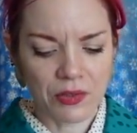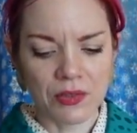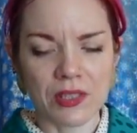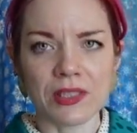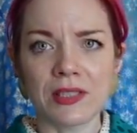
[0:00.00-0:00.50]

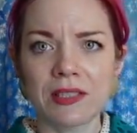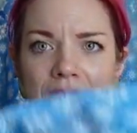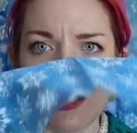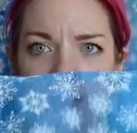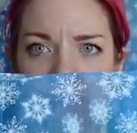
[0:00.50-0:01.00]
This is
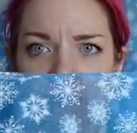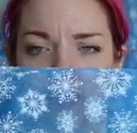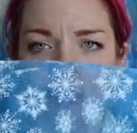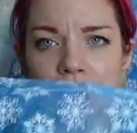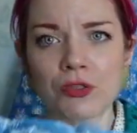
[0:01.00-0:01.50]
an
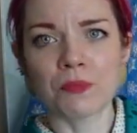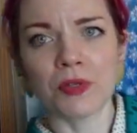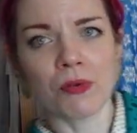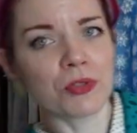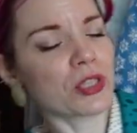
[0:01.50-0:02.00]
unfinished
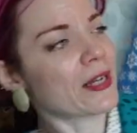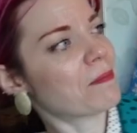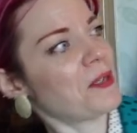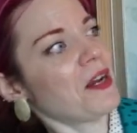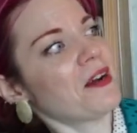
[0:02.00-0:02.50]

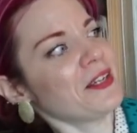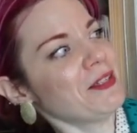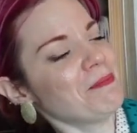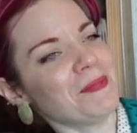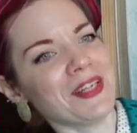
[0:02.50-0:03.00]
project
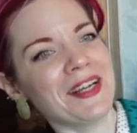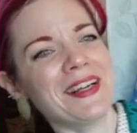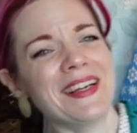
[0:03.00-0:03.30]
behind me.